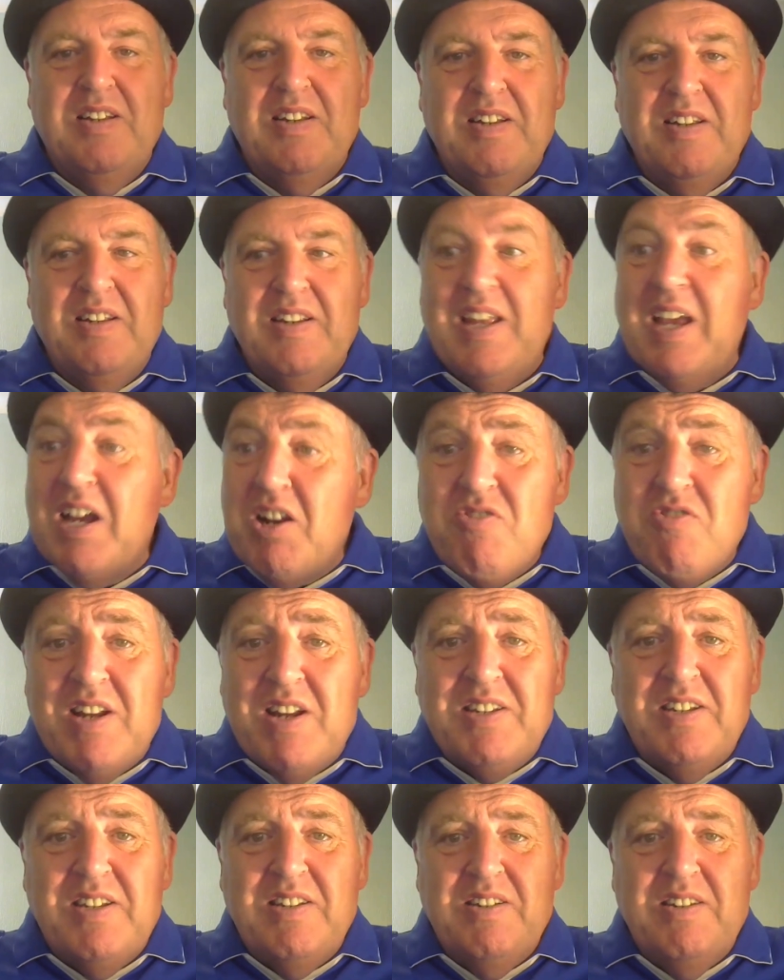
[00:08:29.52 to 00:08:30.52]
They're
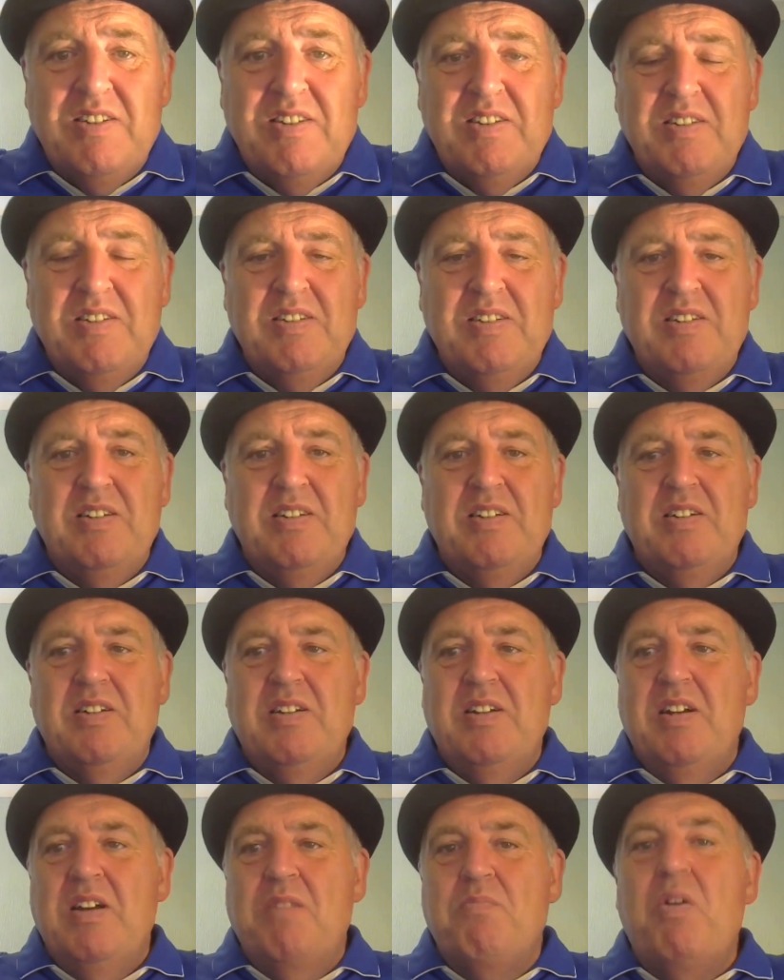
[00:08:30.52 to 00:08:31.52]
cretins.
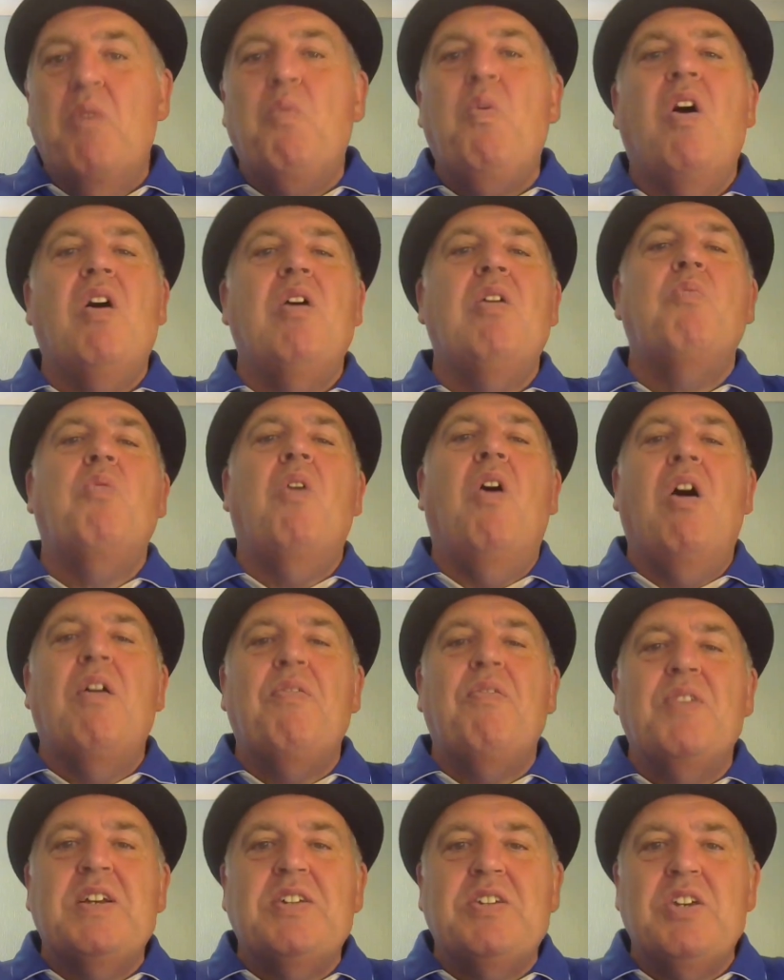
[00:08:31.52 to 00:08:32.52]
But what I
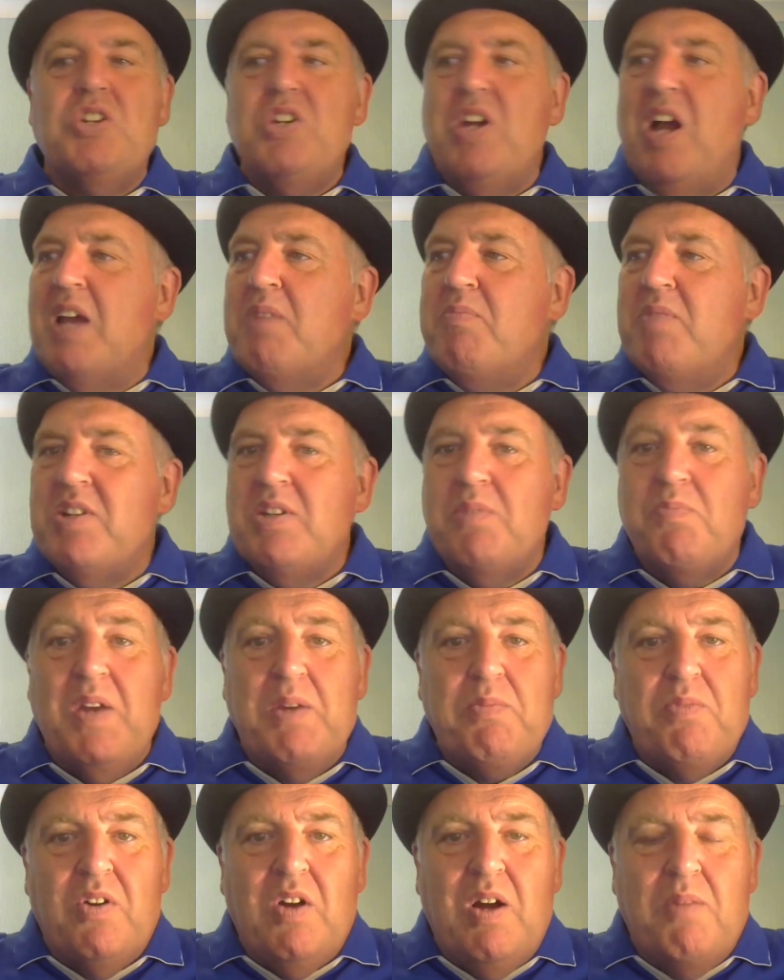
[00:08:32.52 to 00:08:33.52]
think is a shame is that
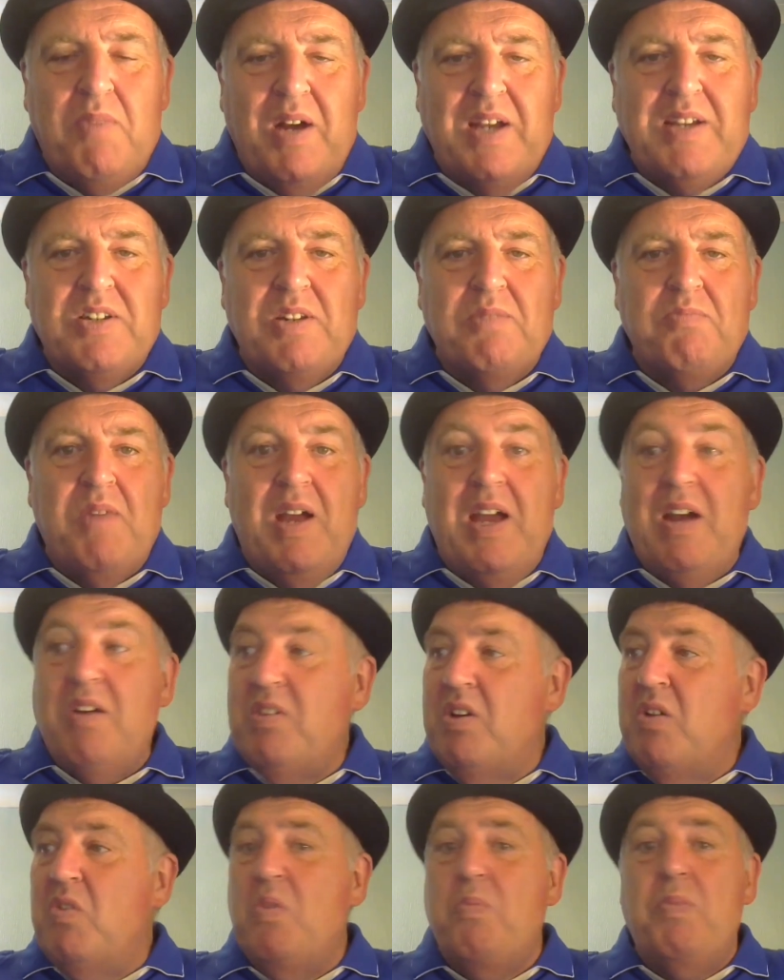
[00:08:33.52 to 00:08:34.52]
people like Mason Mount,
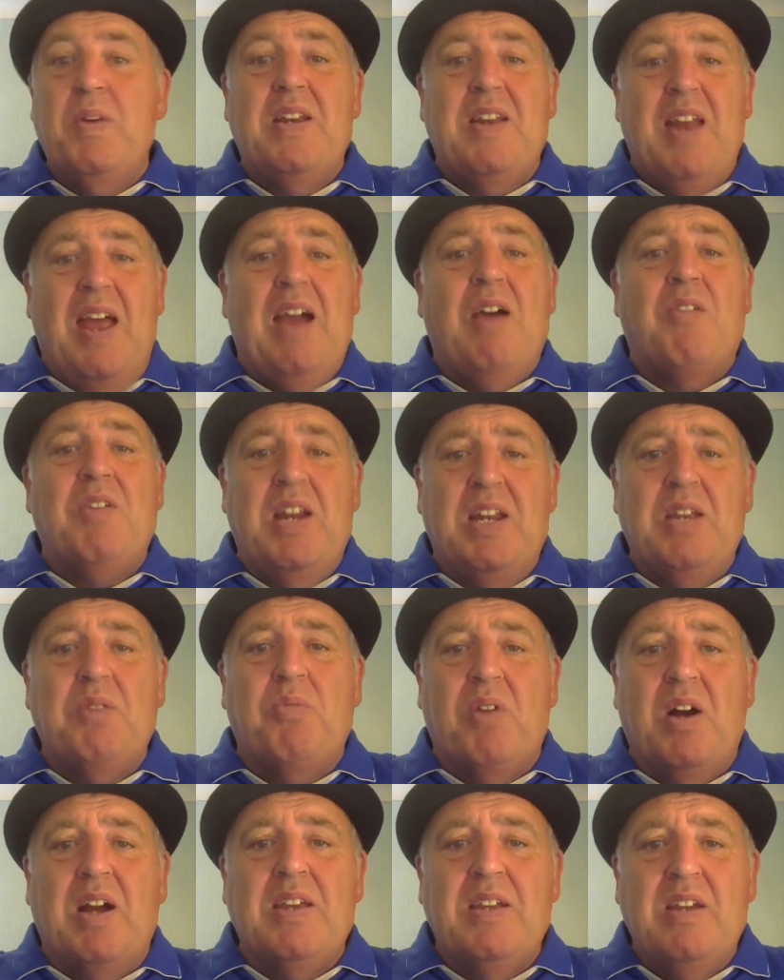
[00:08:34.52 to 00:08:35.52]
who will be down
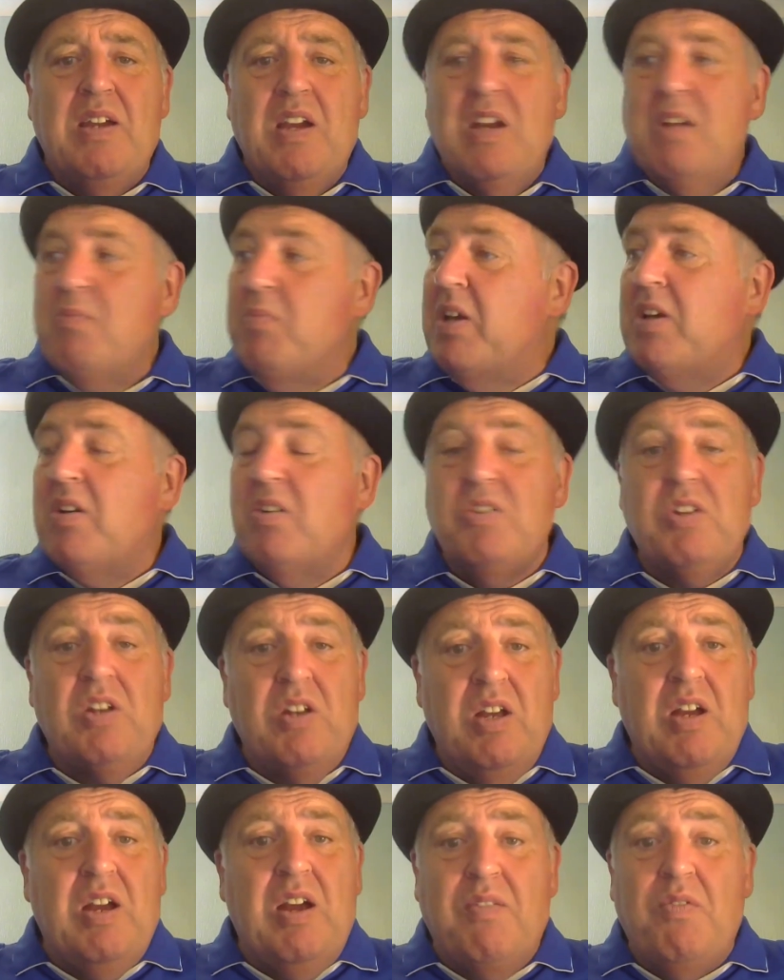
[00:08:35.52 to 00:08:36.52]
anyway, because of
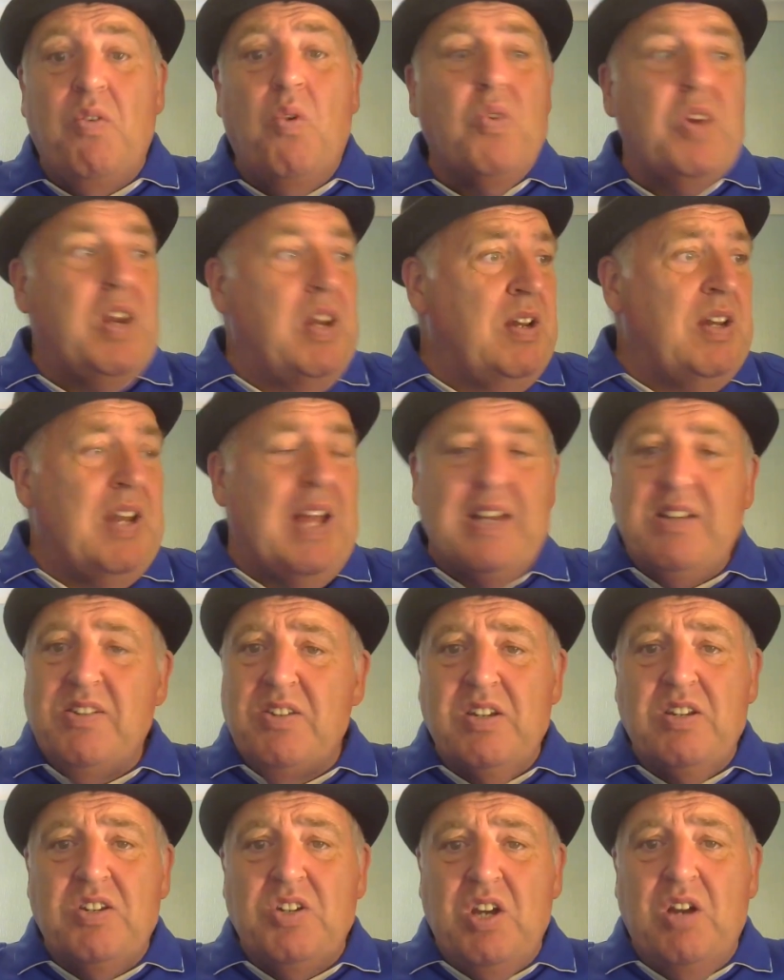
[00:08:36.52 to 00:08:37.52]
all the lads
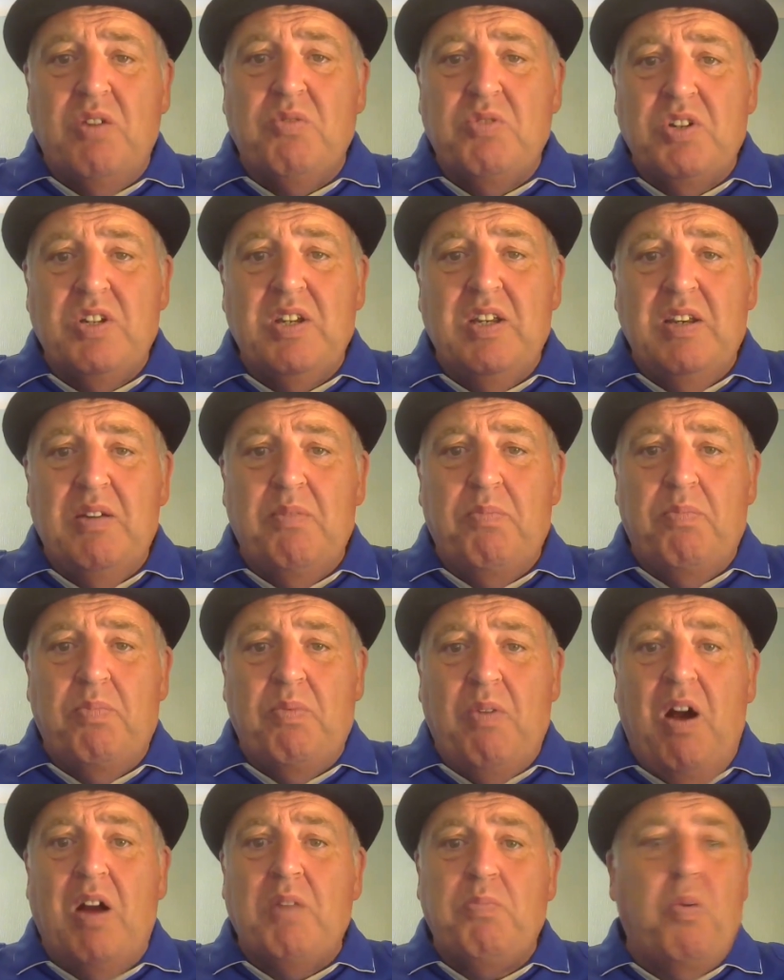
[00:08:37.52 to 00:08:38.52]
at Chelsea,
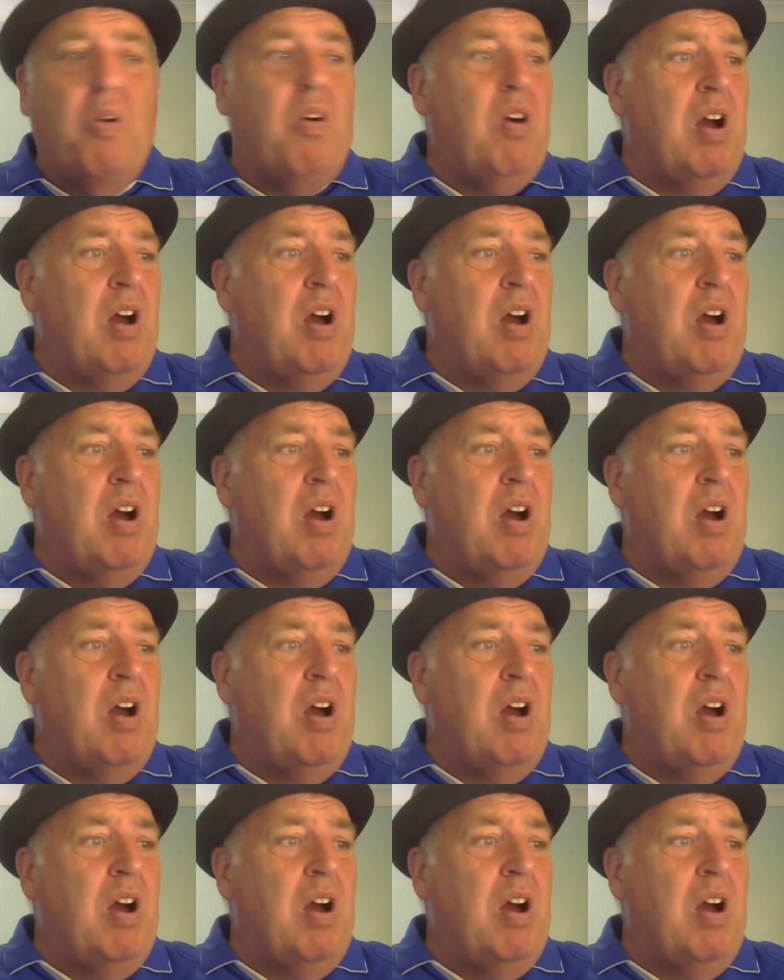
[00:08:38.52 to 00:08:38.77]
I'd put